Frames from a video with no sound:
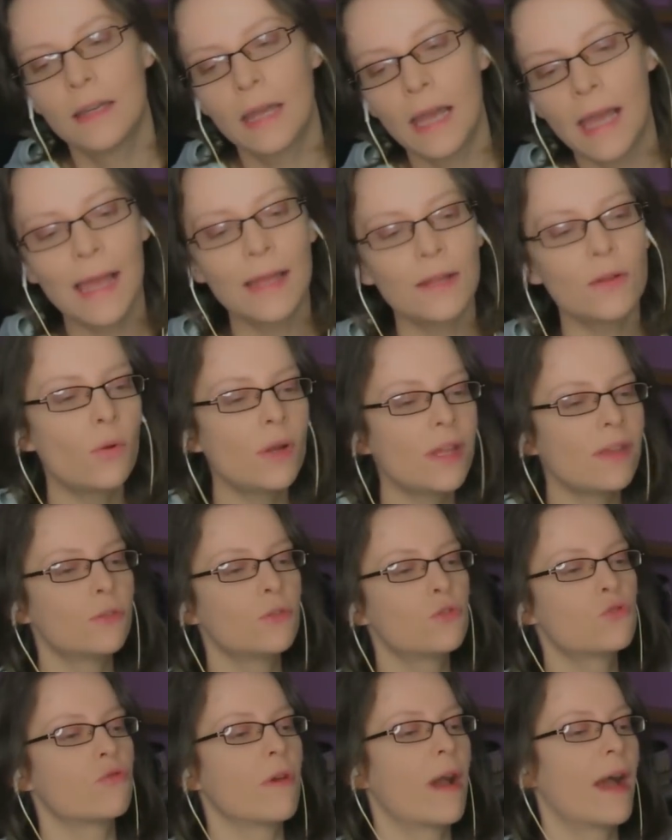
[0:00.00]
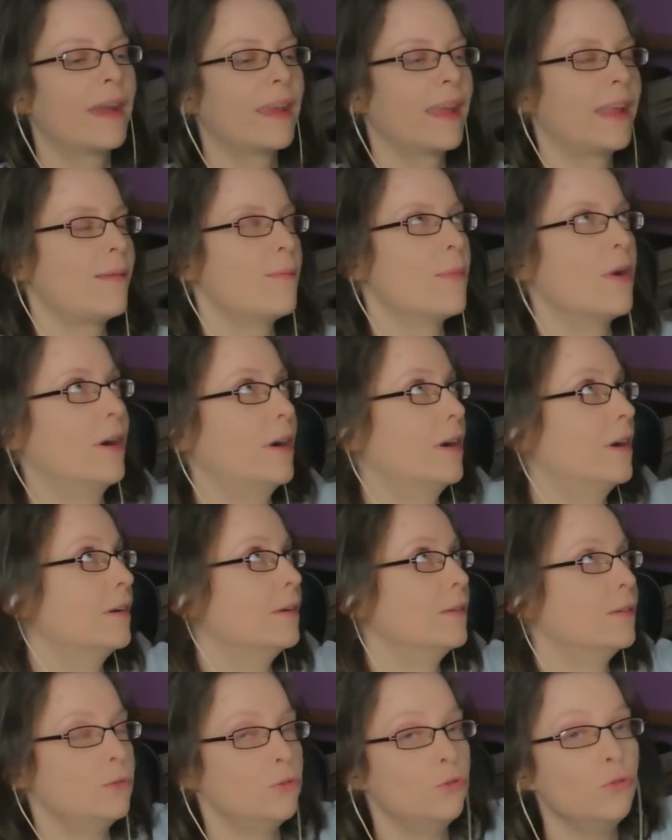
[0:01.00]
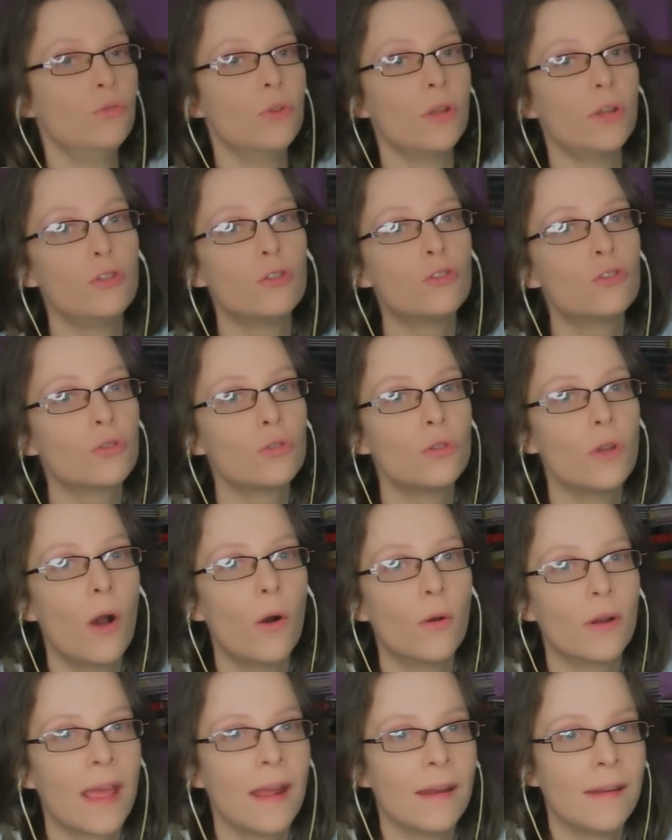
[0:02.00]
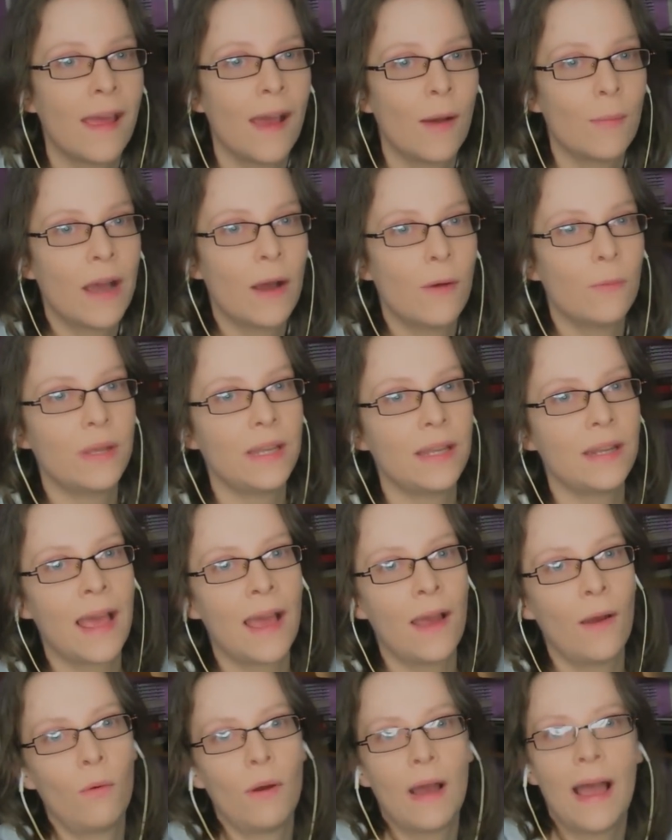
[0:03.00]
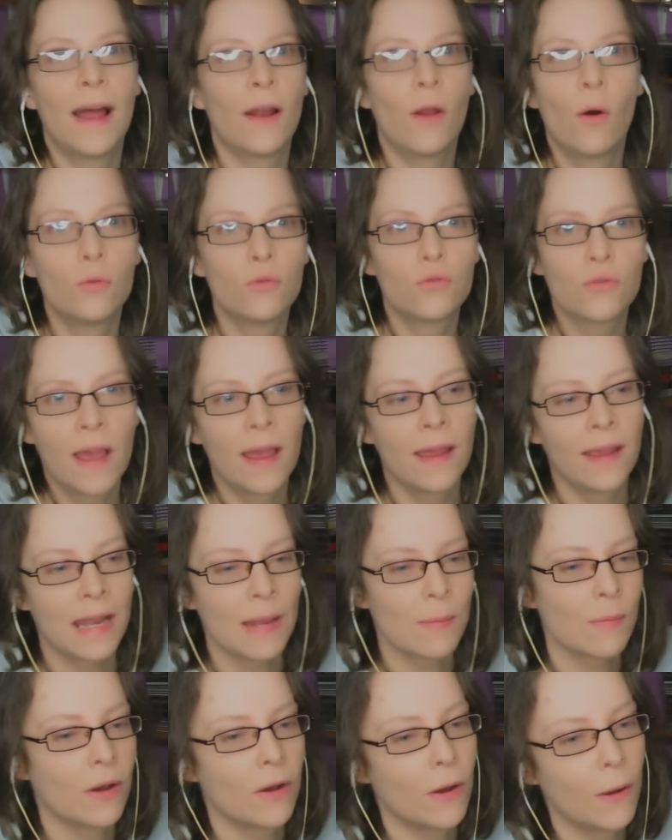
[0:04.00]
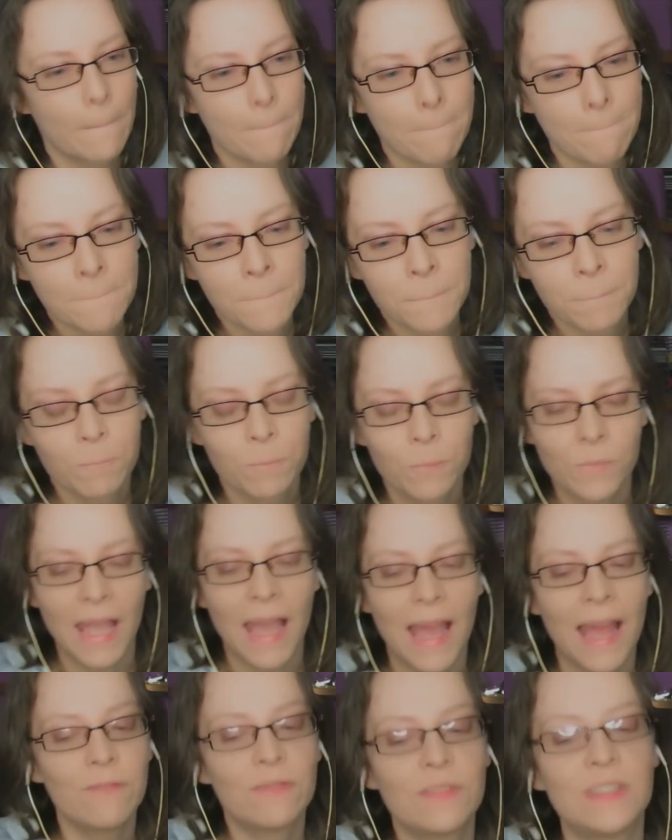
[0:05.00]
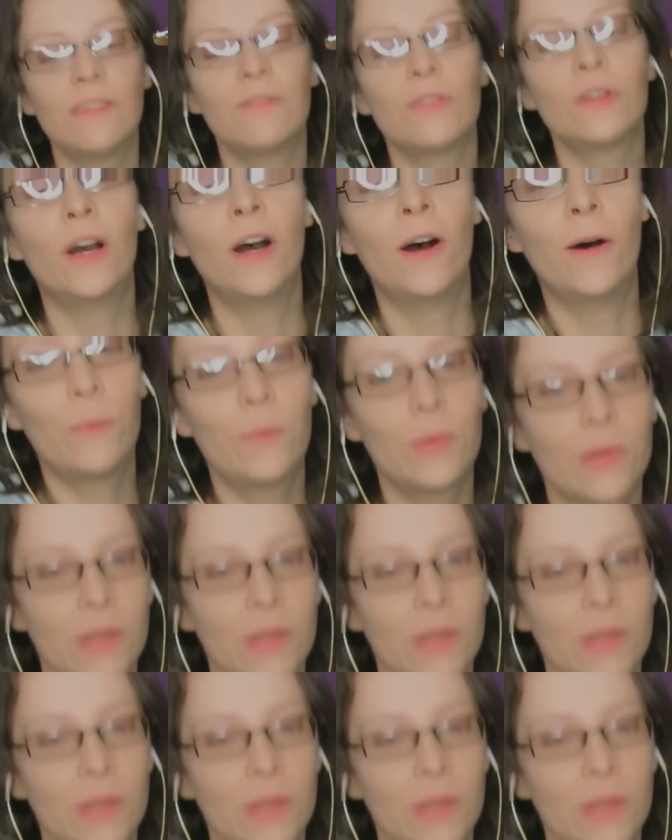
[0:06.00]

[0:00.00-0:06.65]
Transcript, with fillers: I don't even try anymore. You know, you should know that now about me now. I don't try anymore. I've given up